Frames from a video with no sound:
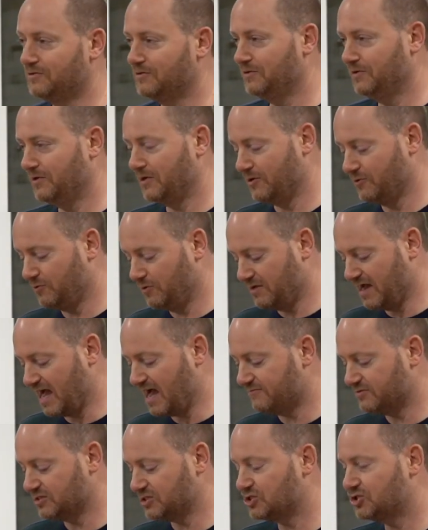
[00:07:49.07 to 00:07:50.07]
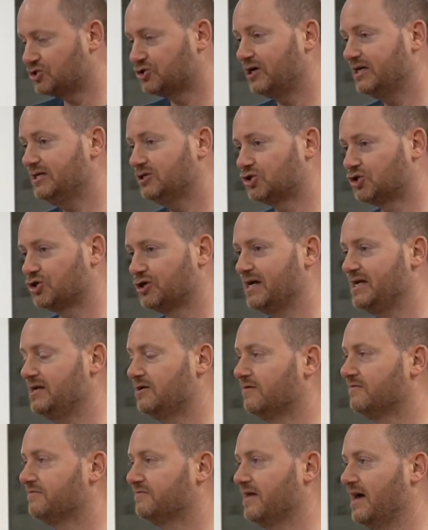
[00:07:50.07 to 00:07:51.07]
You have a straight
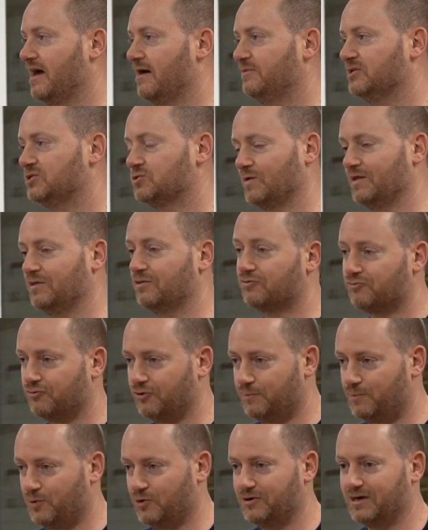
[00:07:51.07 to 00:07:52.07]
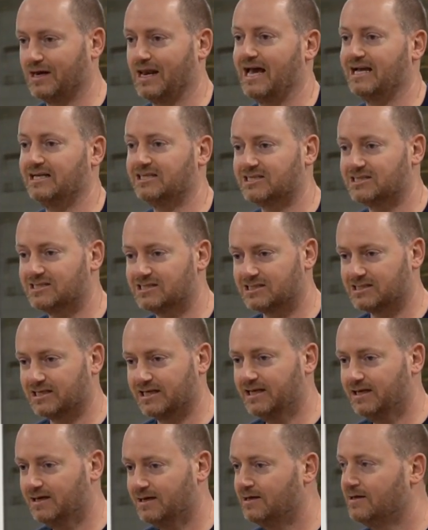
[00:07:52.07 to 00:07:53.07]
trade-off there between throughput and
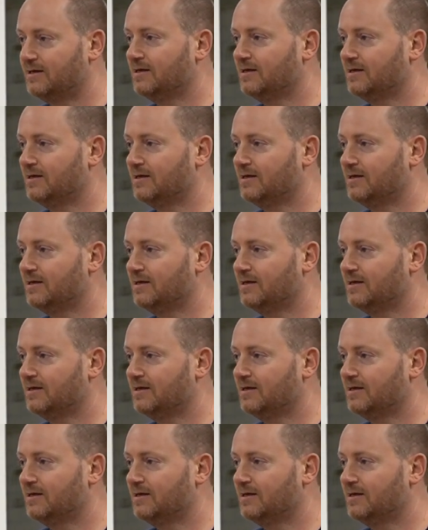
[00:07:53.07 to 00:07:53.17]
latency,